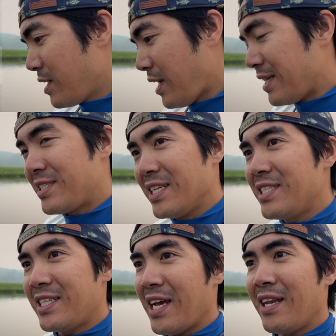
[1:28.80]
And since
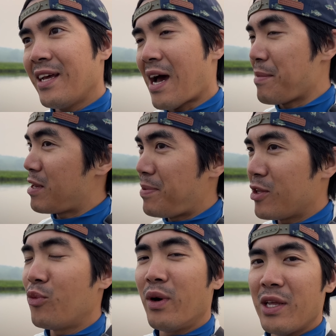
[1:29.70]
then, I mean, it's been
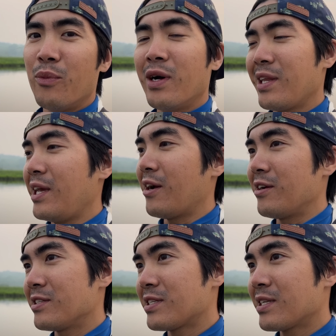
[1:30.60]
21
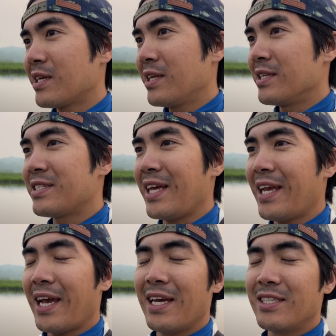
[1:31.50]
years. The
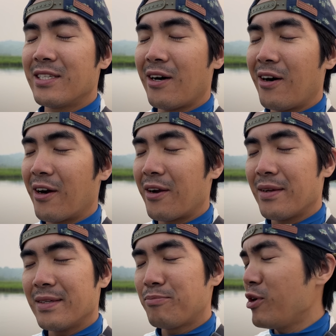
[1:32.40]
snakeheads are
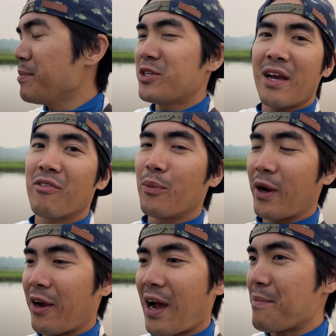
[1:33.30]
pretty much
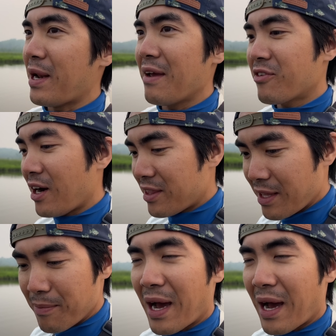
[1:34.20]
everywhere. I mean, I've caught them.